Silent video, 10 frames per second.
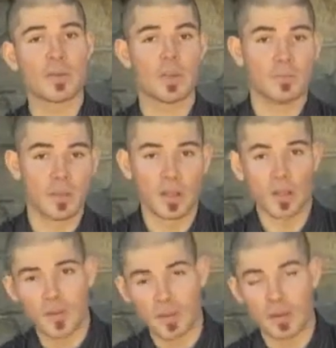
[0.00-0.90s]
something a
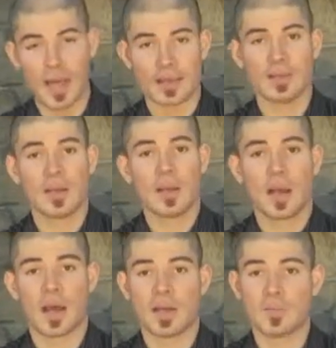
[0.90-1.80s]
little bit less,
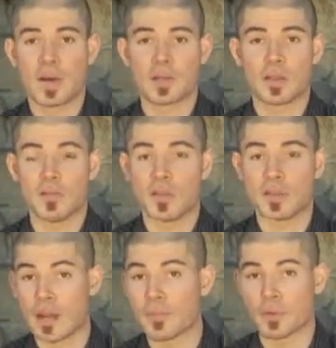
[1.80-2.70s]
especially if
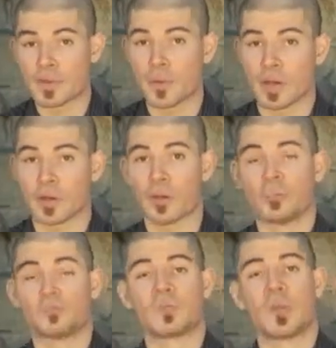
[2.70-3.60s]
the tempo is quicker.